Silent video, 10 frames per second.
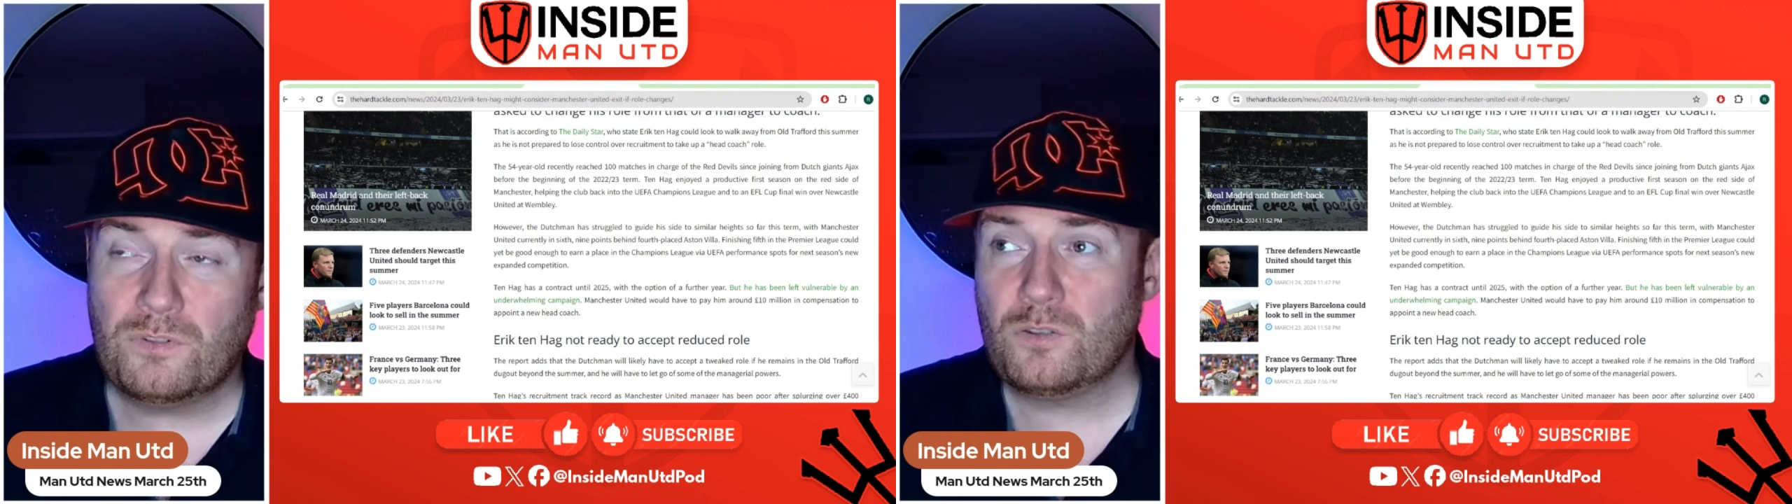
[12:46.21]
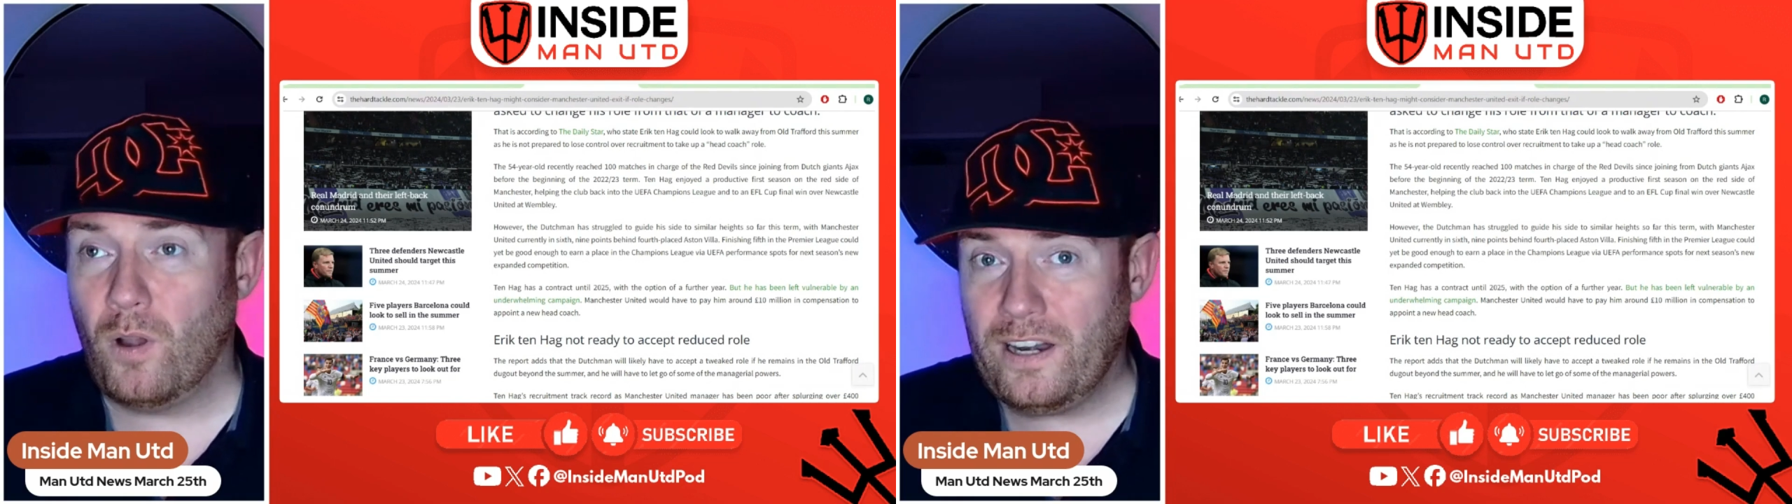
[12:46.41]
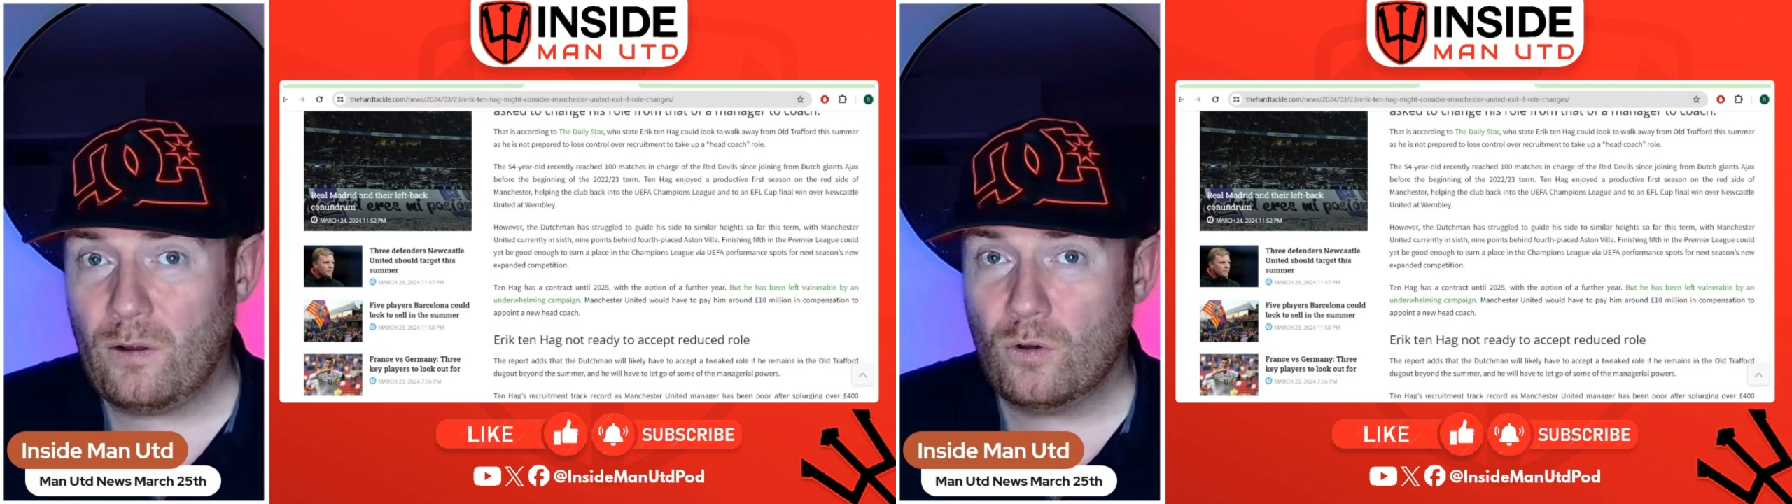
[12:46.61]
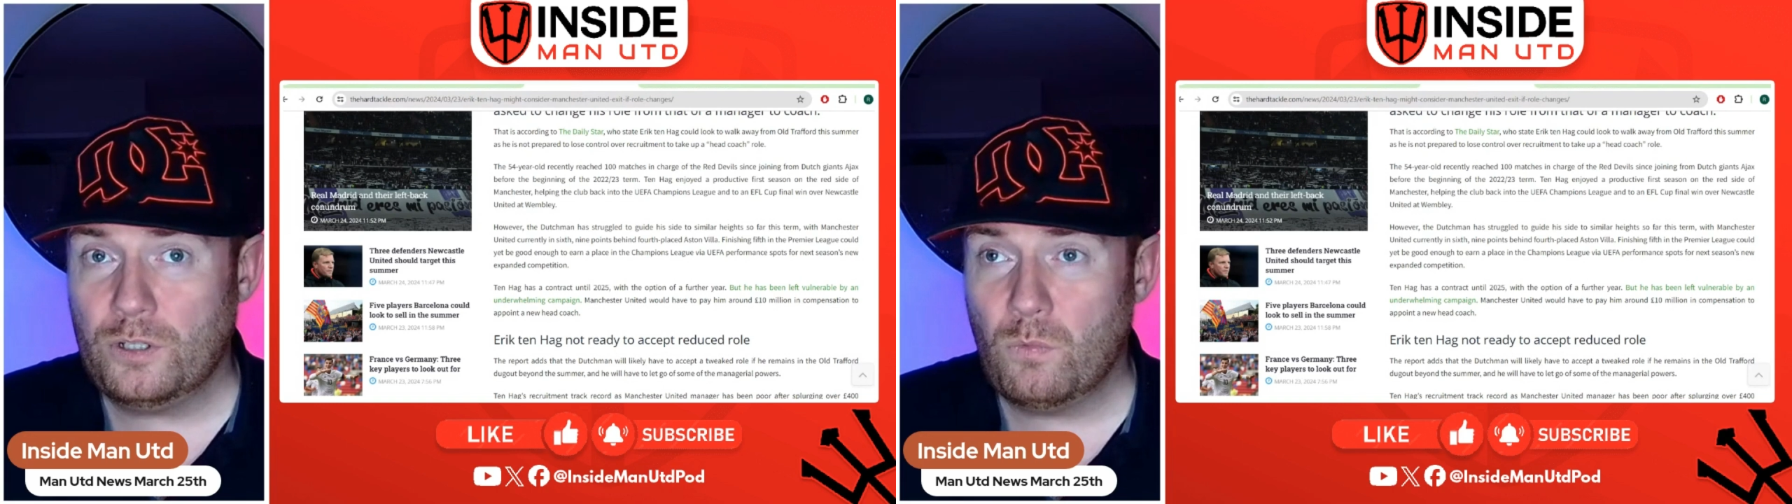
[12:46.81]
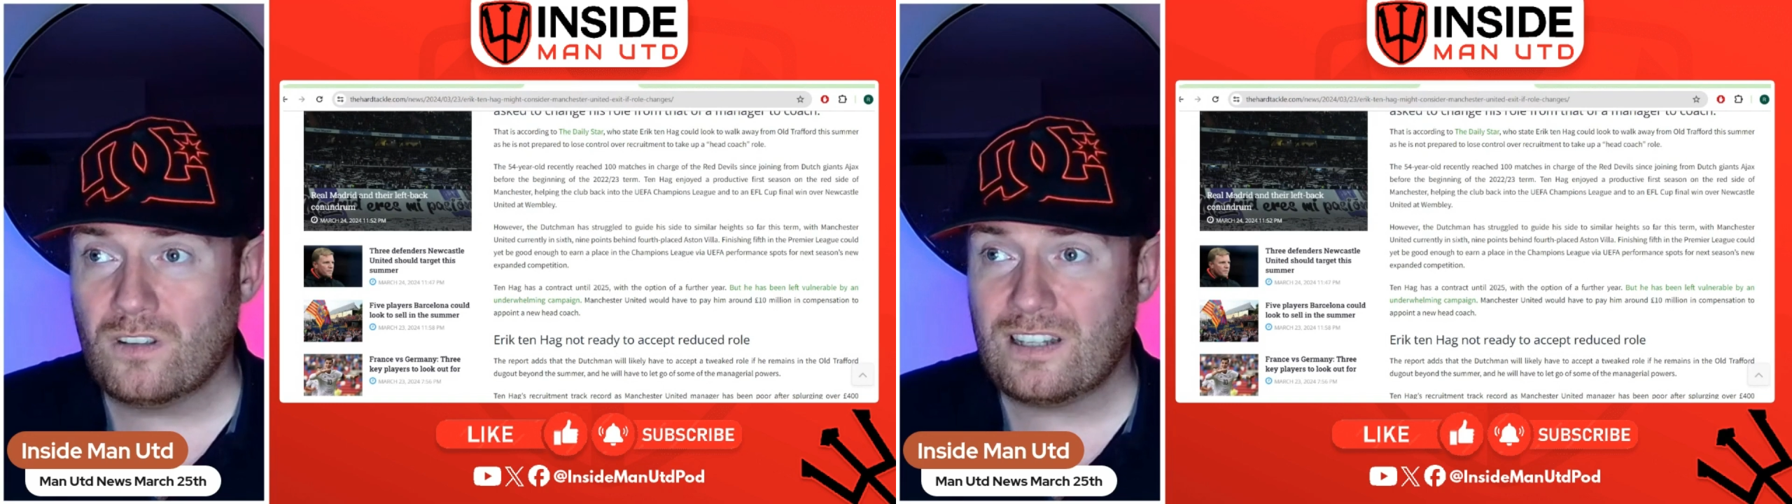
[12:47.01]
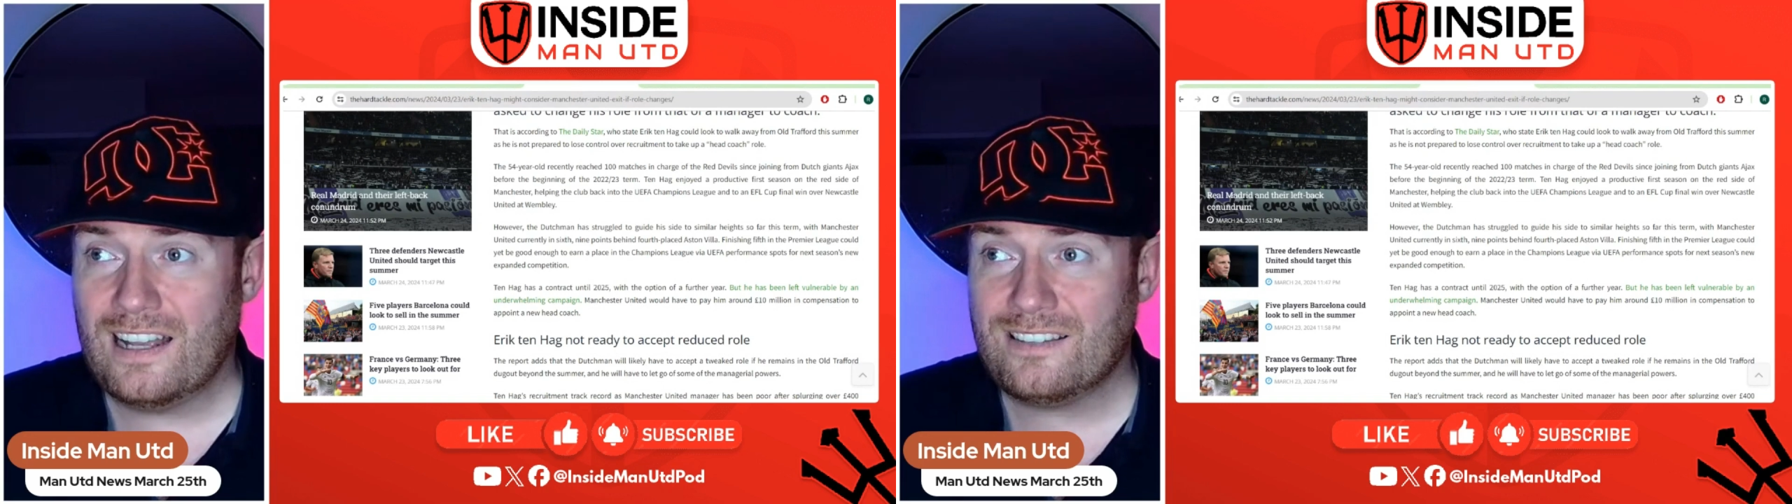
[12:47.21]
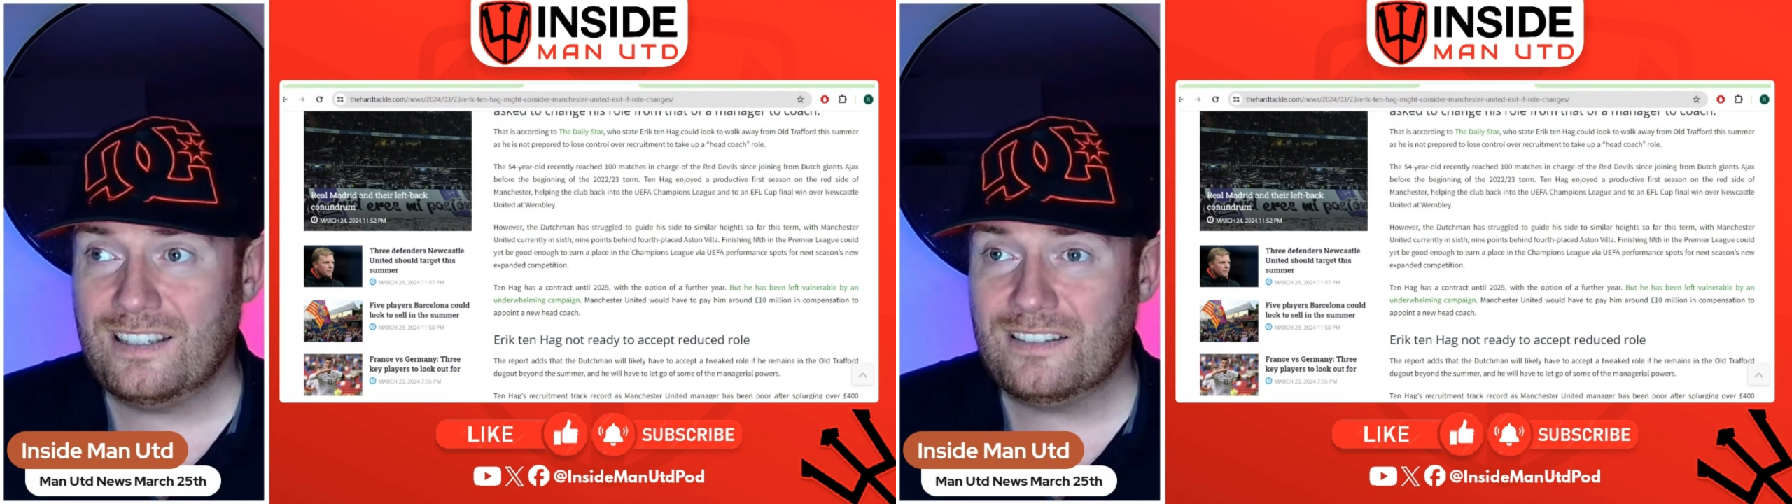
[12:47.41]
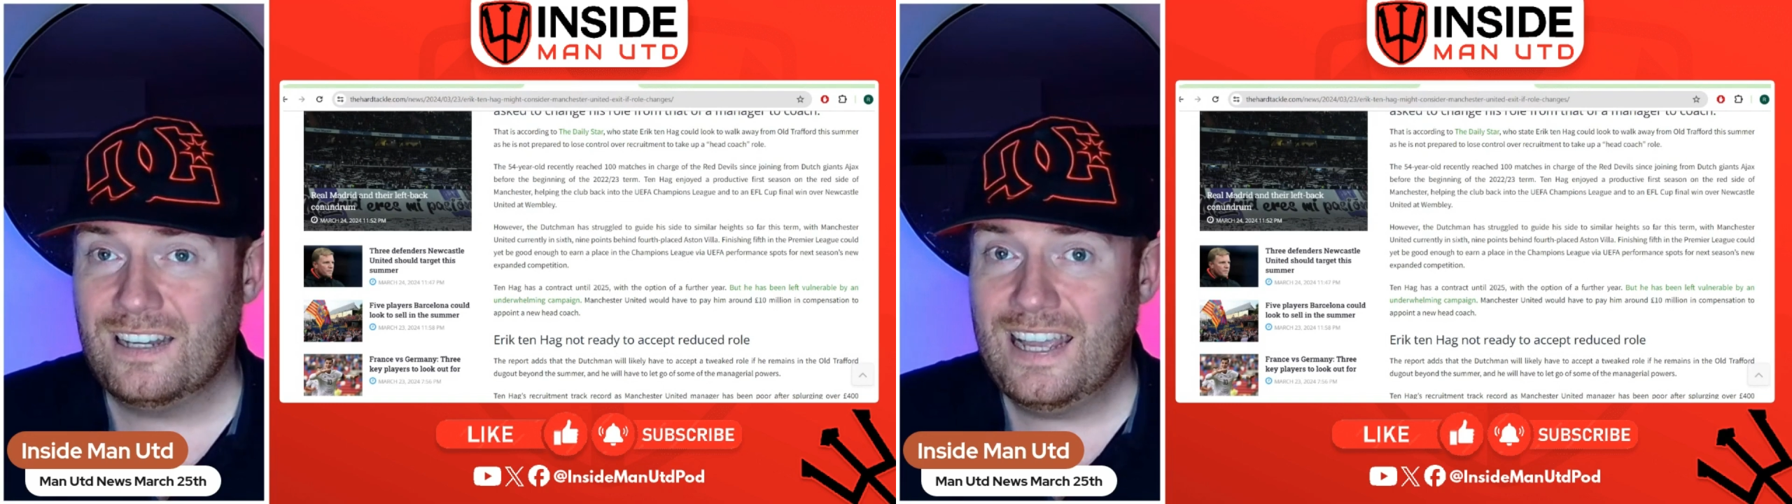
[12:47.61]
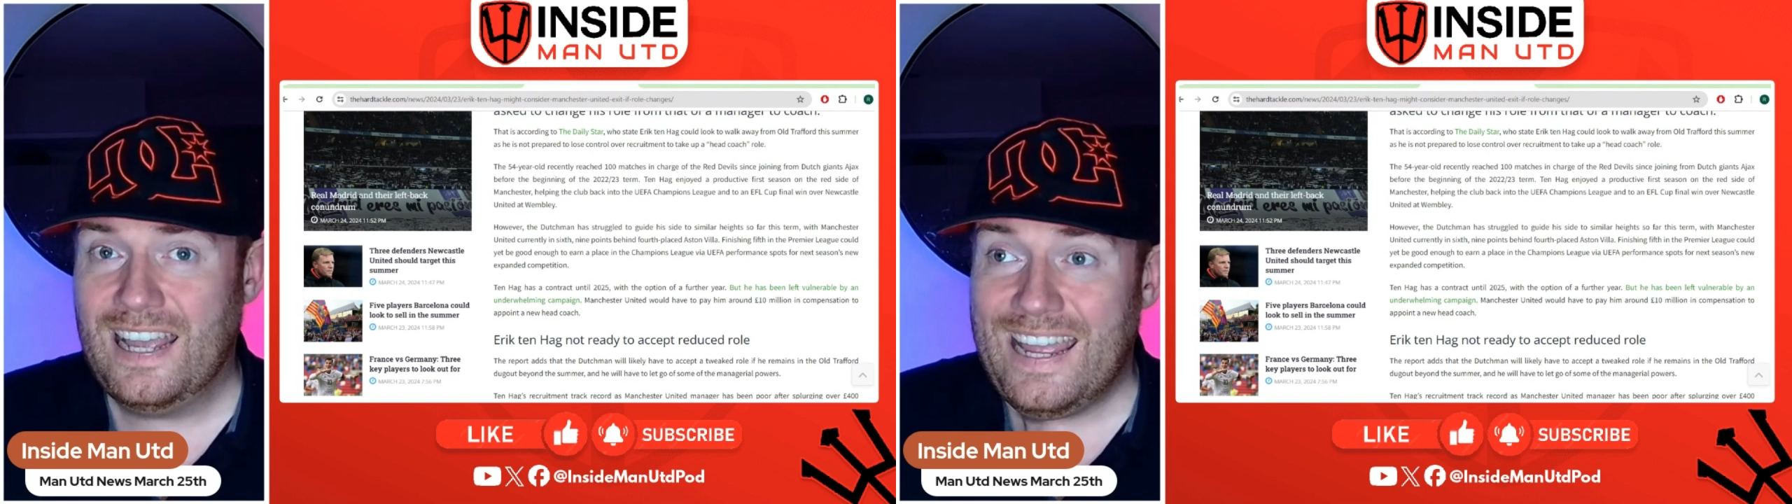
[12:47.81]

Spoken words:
despite how good he was last season,